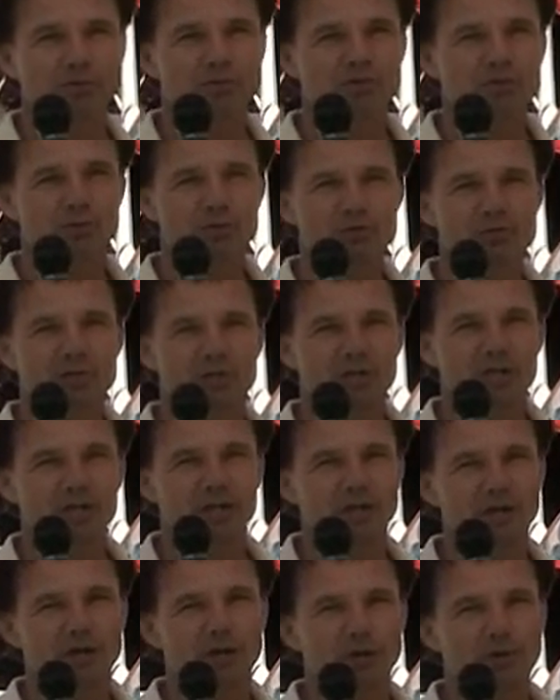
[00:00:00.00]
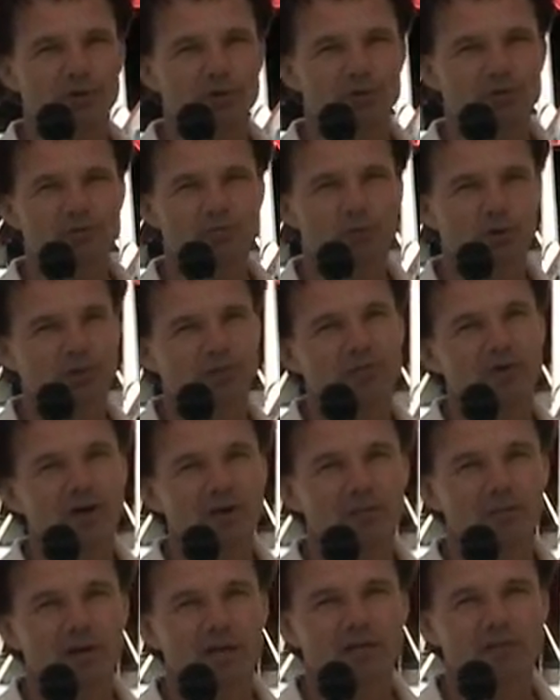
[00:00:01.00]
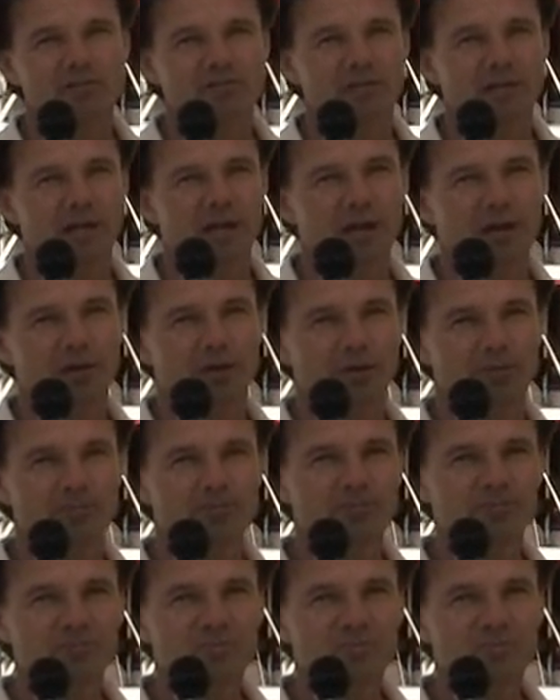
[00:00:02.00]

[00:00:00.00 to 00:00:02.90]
was cruising at 125 miles an hour.